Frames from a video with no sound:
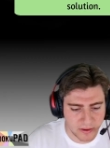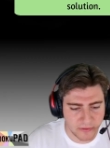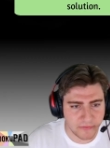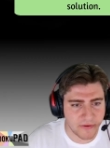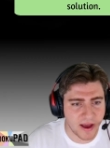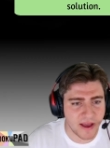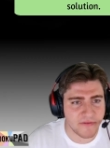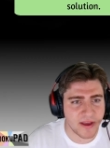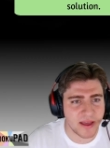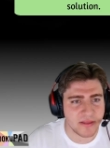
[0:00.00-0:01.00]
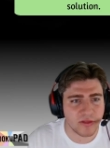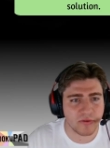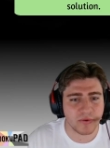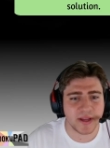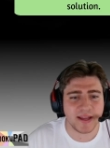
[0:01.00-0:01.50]
5 and
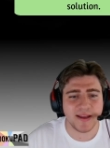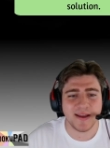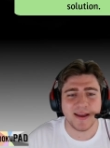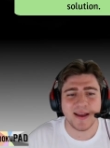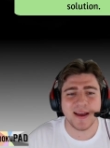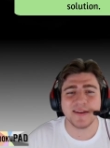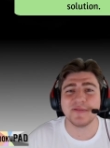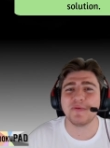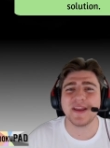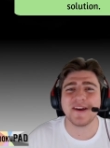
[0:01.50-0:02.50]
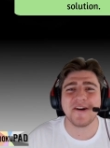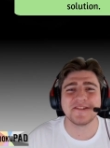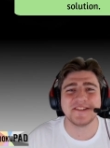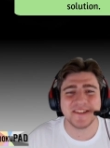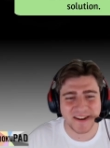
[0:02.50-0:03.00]
3, and we are
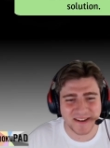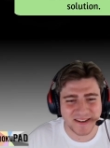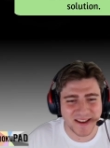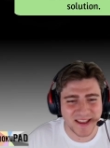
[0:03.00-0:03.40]
done